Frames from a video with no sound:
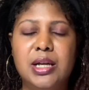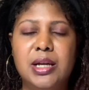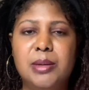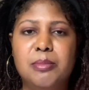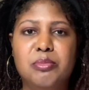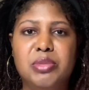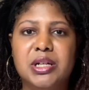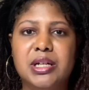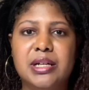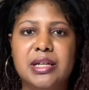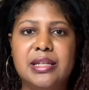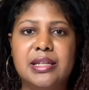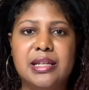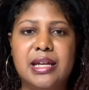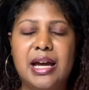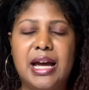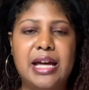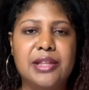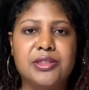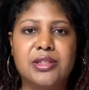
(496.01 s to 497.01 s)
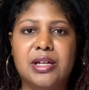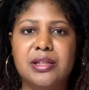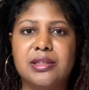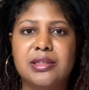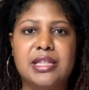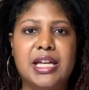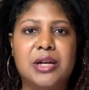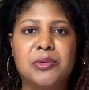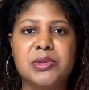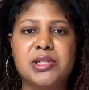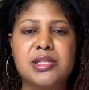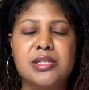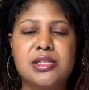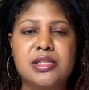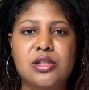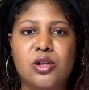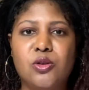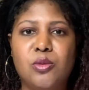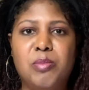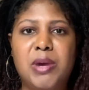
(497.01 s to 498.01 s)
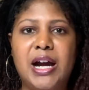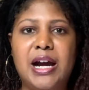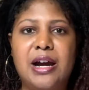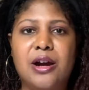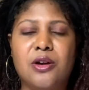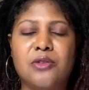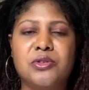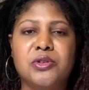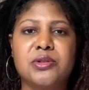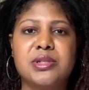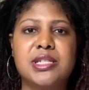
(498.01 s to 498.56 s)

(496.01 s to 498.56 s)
But I thought that was so powerful,